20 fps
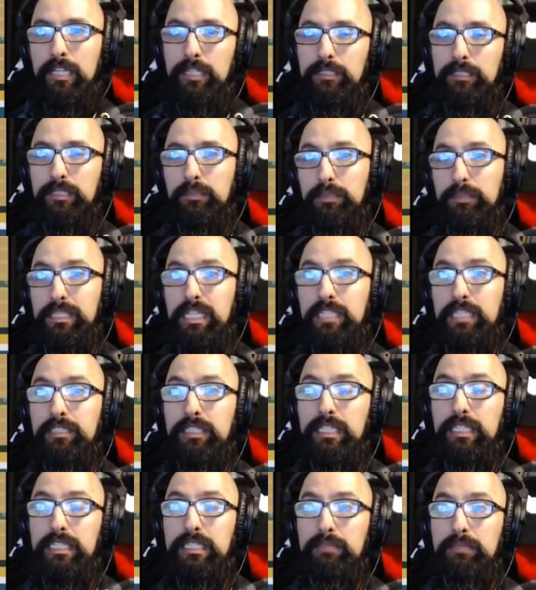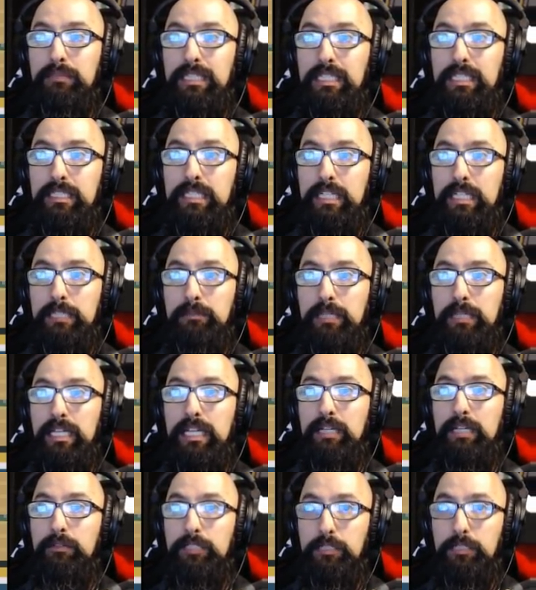got some potential to get some decent
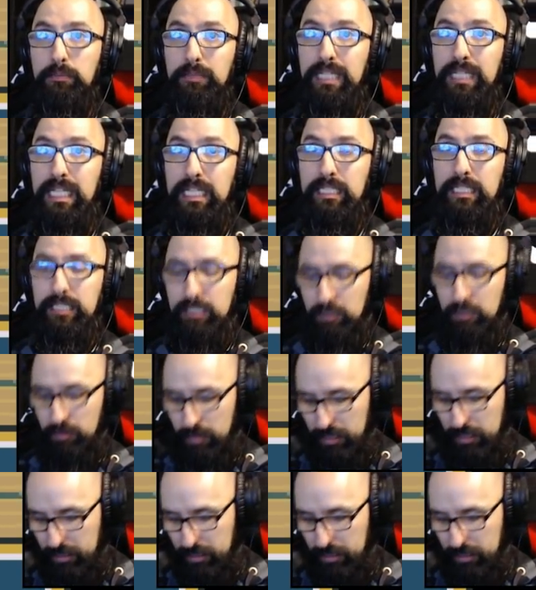XP here, which means...